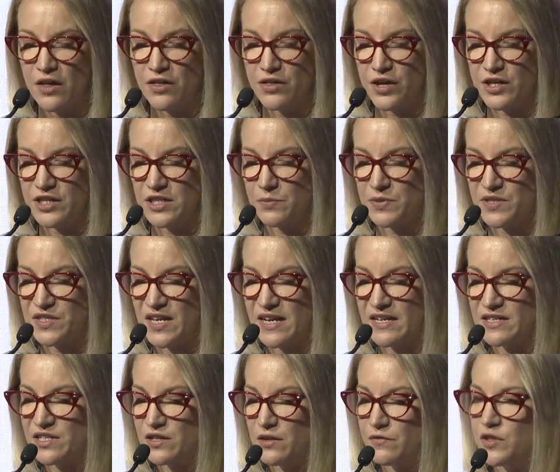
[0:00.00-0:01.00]

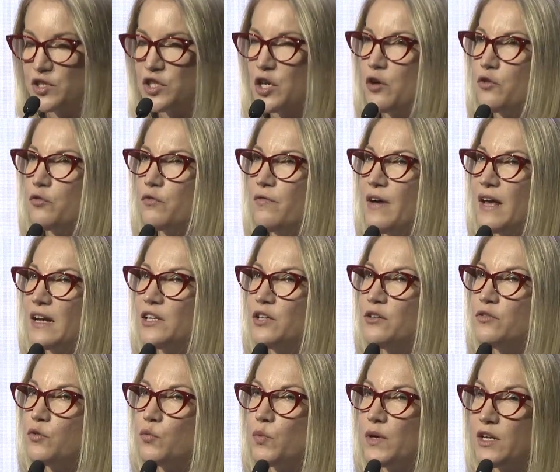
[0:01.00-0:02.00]
30% of the total
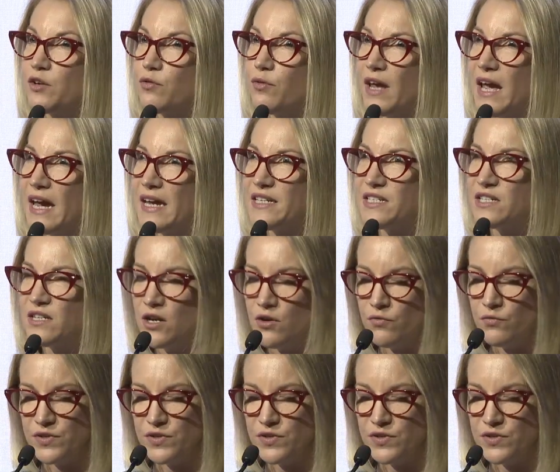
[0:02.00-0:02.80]
value that we create